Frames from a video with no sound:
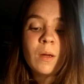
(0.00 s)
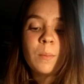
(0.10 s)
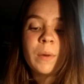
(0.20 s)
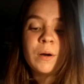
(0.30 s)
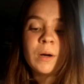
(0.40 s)

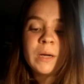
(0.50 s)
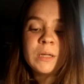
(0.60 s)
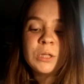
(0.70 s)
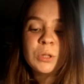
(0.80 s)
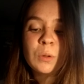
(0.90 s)

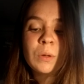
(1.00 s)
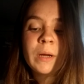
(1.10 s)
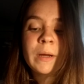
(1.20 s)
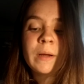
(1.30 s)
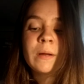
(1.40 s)
Marijuana shown
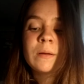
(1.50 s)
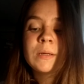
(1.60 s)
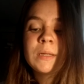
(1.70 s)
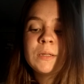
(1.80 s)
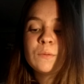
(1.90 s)
here
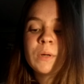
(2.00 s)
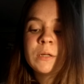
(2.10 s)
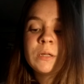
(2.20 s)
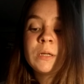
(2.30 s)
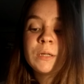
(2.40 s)
is
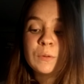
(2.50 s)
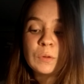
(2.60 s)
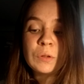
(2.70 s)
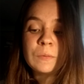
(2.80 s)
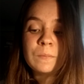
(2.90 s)
widely
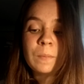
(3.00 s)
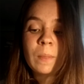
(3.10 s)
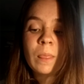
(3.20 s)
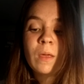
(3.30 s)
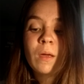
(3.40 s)
used,
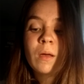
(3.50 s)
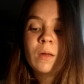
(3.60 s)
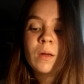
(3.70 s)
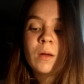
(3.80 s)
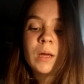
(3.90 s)

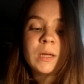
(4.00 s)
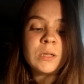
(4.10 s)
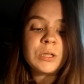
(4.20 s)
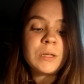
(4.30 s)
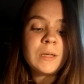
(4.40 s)

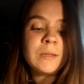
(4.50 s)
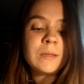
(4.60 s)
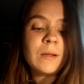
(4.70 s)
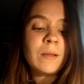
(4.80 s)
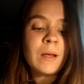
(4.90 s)
and it's
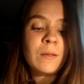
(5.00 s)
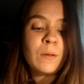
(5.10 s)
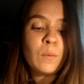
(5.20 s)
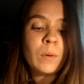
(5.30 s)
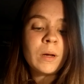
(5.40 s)

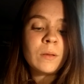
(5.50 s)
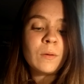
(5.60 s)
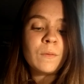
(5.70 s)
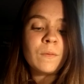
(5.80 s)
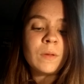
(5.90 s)
another one
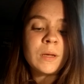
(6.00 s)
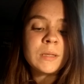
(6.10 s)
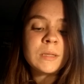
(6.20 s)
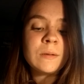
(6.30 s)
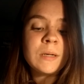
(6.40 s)
of
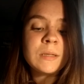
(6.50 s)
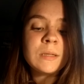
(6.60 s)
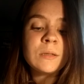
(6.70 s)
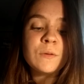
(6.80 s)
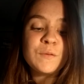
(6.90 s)
these
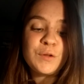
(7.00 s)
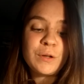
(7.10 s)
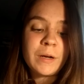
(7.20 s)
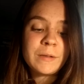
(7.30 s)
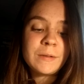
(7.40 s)
classes of
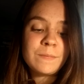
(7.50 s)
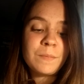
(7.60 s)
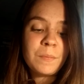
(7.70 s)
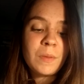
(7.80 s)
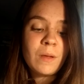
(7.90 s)
drugs.
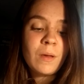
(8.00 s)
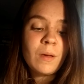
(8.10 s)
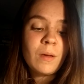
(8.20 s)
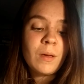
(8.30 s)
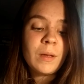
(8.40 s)

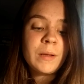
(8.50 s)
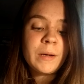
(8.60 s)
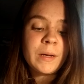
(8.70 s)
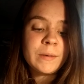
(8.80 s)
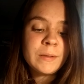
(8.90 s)

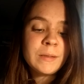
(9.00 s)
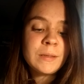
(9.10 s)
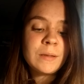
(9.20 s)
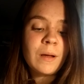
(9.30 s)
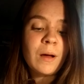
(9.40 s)

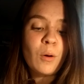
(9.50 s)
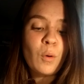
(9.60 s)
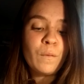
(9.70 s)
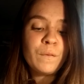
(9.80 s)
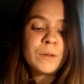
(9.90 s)
Inhalants are
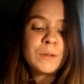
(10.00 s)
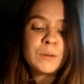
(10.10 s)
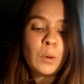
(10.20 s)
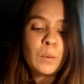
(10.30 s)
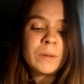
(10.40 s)
often
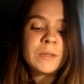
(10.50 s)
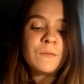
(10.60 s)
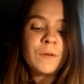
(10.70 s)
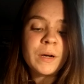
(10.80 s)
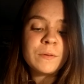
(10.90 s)
solvents
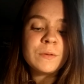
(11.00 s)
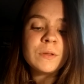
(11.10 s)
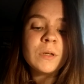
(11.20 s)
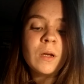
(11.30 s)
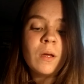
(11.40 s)

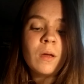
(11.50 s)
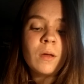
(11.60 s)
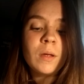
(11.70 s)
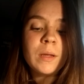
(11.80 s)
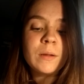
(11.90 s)
found
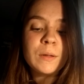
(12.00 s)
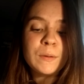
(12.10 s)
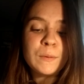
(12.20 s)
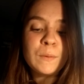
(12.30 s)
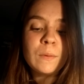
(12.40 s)
in
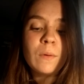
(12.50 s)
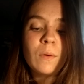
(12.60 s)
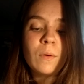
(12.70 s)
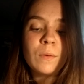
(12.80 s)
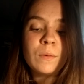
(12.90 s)
glue
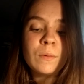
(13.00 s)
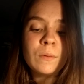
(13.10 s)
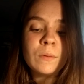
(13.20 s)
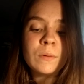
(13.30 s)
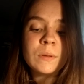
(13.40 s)

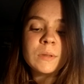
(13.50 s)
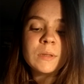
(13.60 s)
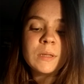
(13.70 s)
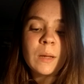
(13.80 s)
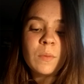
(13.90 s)
or
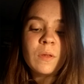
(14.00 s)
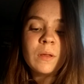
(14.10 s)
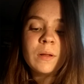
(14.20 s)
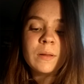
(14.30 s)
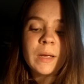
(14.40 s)
something
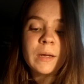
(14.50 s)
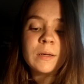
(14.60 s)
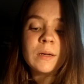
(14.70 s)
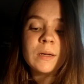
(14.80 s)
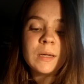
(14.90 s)
like
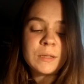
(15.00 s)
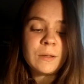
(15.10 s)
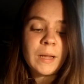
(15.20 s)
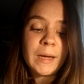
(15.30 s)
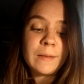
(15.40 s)

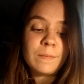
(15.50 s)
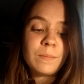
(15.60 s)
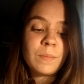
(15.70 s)
gasoline.